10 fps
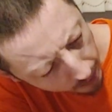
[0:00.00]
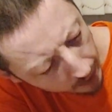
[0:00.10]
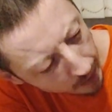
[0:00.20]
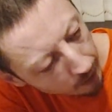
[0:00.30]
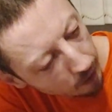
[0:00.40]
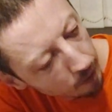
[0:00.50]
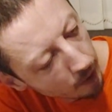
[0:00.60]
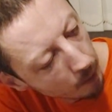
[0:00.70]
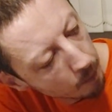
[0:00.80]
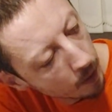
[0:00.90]
fan headers,
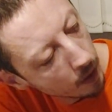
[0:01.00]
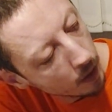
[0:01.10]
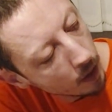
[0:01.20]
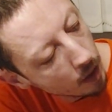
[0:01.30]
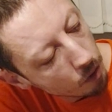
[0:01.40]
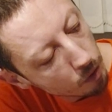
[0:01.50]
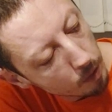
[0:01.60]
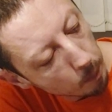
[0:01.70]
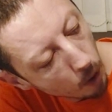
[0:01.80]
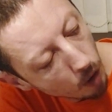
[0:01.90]
yeah. So it
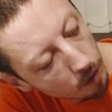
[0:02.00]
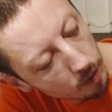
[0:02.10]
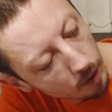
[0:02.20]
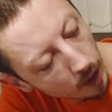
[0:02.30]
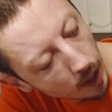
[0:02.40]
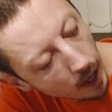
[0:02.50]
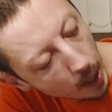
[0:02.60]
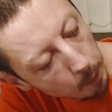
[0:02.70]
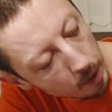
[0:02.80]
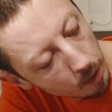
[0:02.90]
supports
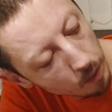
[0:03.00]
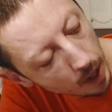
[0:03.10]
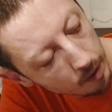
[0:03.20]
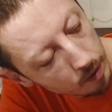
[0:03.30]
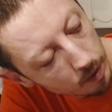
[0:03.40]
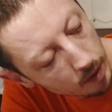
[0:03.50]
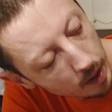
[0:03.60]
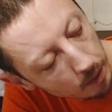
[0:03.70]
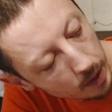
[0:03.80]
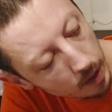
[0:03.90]
AMD Ryzen
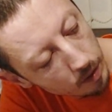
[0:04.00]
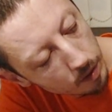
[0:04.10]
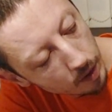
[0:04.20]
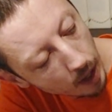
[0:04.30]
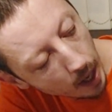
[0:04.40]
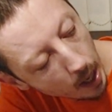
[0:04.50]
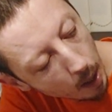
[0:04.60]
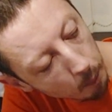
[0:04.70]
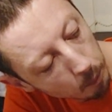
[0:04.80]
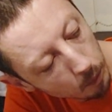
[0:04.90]
series,
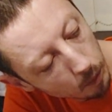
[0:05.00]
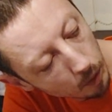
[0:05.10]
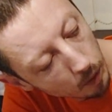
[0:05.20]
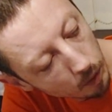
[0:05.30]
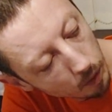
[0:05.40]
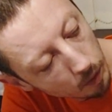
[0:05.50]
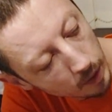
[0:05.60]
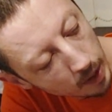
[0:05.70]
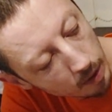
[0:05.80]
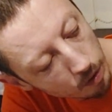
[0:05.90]

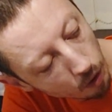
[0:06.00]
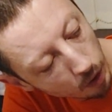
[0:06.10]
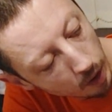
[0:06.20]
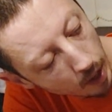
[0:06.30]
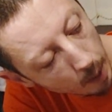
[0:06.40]
AMD socket